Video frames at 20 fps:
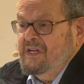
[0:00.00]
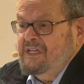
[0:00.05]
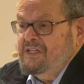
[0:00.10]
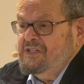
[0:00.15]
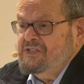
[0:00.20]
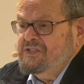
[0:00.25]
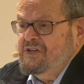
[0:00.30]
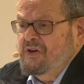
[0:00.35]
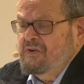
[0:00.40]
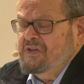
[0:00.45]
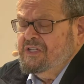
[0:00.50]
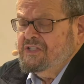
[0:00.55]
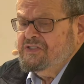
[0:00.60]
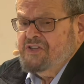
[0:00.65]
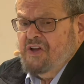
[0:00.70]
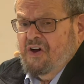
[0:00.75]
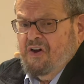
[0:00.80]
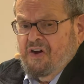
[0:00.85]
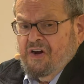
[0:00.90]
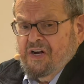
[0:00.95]
It's known as
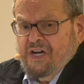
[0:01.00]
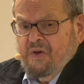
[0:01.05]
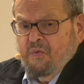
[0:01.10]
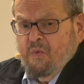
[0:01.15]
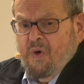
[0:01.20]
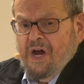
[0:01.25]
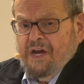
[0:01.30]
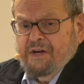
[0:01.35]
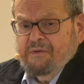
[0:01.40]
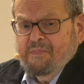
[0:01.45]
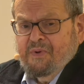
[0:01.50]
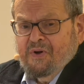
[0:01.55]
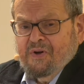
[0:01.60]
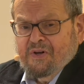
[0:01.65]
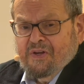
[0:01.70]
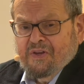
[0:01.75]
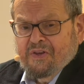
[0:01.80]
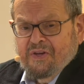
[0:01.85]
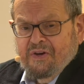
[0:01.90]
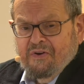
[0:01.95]
the Hardy-Weinberg
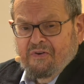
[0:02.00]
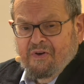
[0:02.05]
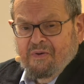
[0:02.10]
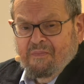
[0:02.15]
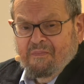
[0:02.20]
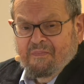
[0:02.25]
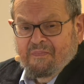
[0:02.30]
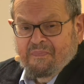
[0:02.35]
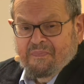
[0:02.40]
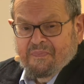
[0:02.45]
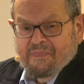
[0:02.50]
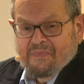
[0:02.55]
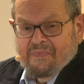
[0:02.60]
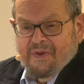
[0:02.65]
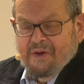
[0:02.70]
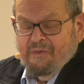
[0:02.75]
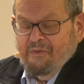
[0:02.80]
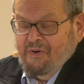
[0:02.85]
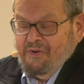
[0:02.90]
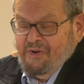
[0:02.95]
theorem.
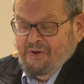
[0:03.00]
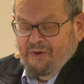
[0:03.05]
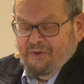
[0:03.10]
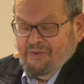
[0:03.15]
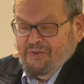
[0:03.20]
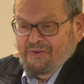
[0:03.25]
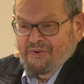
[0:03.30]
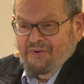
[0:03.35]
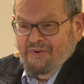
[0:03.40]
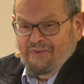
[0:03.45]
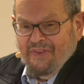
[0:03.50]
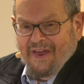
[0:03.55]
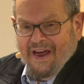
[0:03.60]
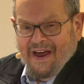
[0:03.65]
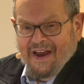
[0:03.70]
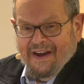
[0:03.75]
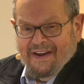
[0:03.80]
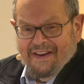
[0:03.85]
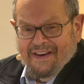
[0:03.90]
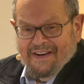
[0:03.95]
I won't go through
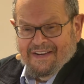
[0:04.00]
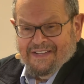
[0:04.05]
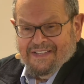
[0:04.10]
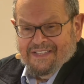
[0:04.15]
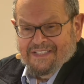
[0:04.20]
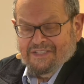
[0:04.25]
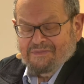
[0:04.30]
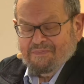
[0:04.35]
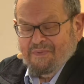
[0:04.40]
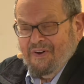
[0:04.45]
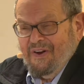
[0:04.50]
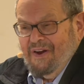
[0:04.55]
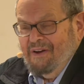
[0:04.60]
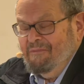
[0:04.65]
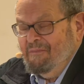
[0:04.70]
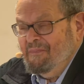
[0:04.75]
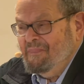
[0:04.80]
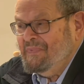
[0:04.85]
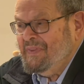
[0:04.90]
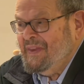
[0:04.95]
that at this point.
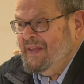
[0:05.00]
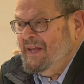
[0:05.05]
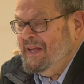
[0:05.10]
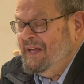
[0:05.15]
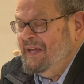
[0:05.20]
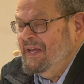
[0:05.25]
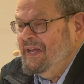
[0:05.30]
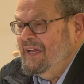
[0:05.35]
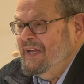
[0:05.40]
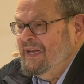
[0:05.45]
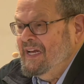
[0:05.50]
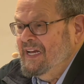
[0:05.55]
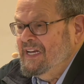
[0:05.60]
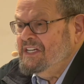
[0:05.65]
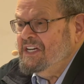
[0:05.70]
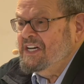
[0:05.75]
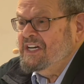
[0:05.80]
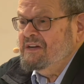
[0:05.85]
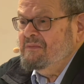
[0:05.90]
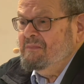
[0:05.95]
It
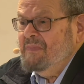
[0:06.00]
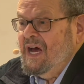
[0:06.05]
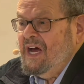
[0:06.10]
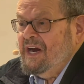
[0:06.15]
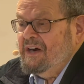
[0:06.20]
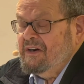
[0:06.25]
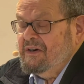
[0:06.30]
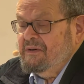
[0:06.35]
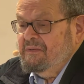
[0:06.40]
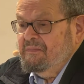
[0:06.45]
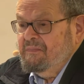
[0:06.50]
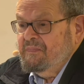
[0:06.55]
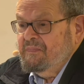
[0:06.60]
didn't matter.